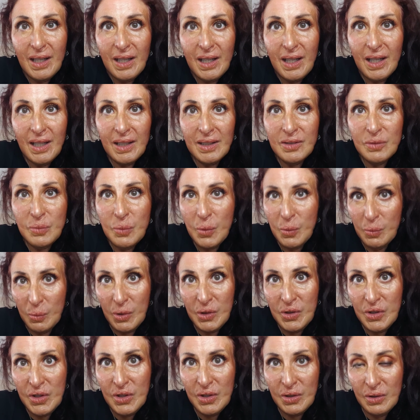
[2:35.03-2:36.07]
And
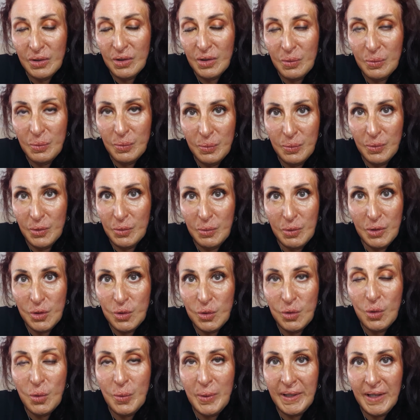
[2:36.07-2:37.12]
once there was
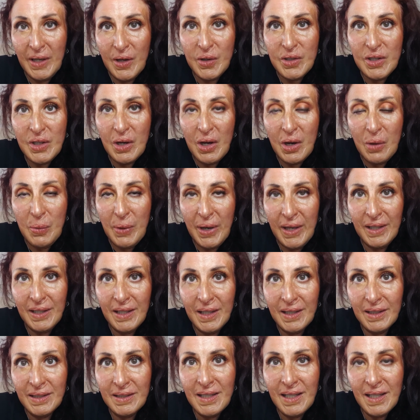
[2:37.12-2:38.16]
no one else, I went
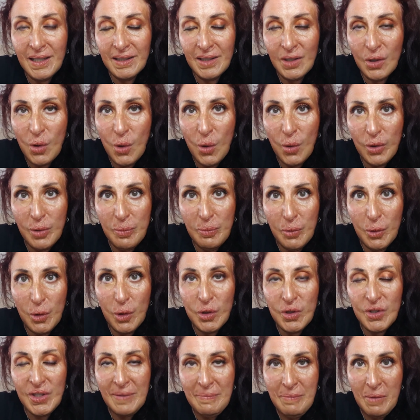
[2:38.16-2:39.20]
in and I got the
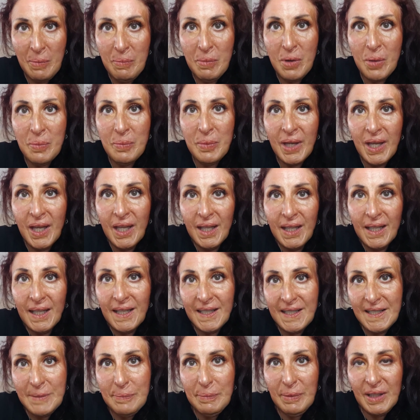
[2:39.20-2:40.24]
boots. And my mum
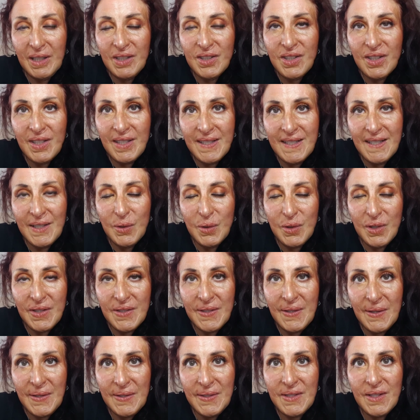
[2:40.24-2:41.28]
explained to the sales
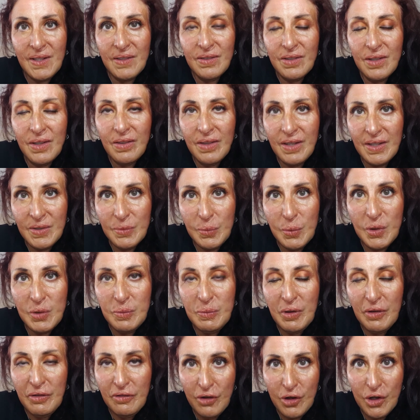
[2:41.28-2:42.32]
assistant that this was
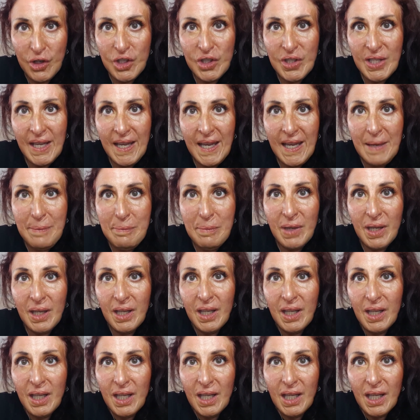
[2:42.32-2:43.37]
my first time
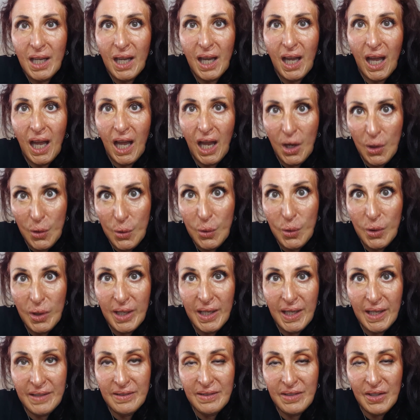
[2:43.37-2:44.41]
out
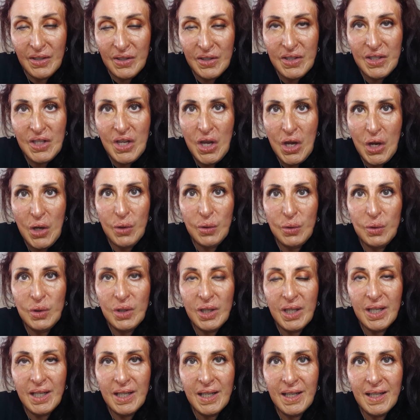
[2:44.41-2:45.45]
in this
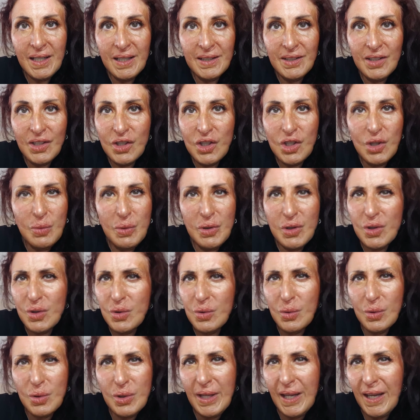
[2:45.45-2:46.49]
town, and that she was
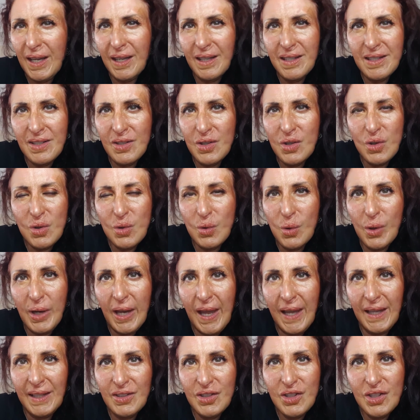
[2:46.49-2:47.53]
so nice and so
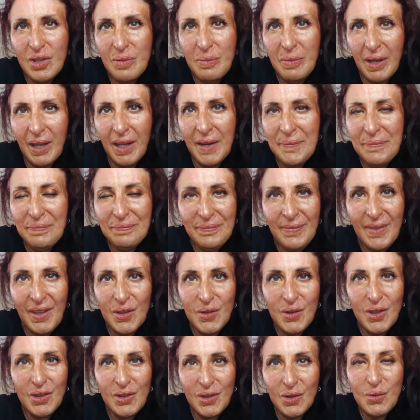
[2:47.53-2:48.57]
kind to me.
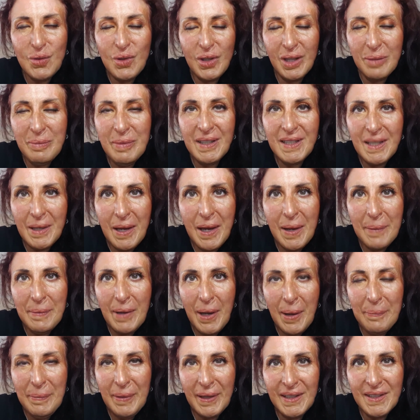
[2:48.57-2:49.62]
It really made a
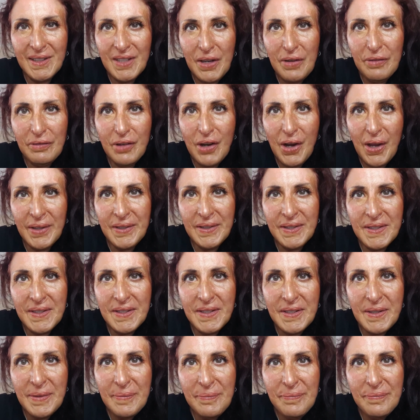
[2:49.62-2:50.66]
big
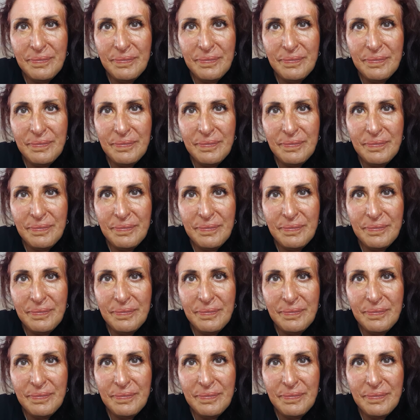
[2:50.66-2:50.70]
difference.